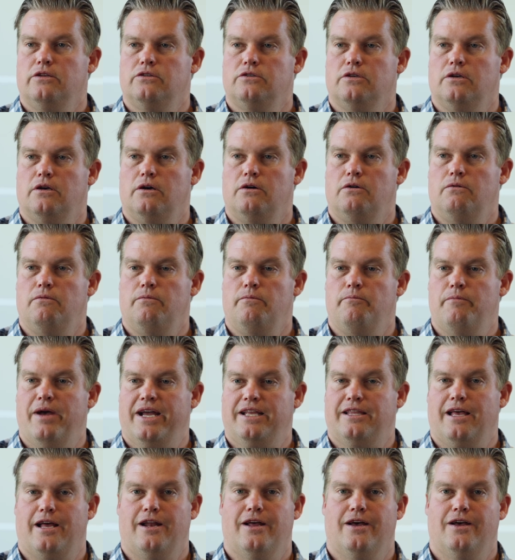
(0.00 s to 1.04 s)
So
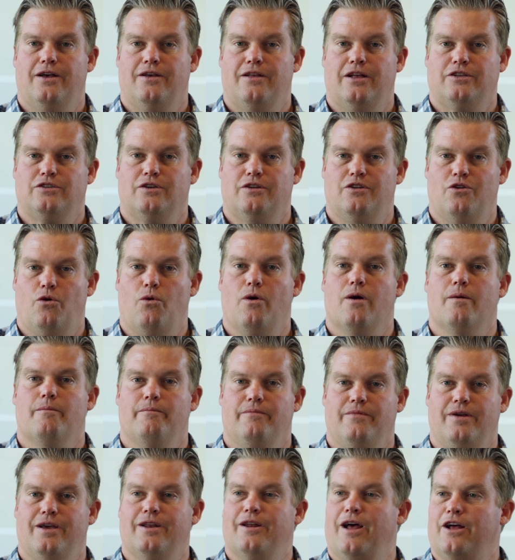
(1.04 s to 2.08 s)
make that's a norm
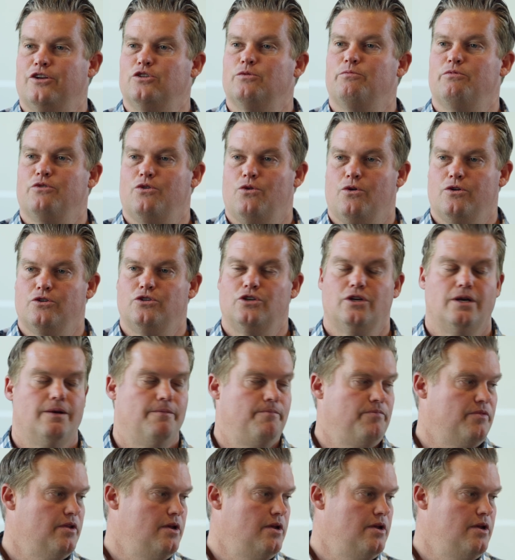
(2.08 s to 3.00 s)
in entrepreneurship.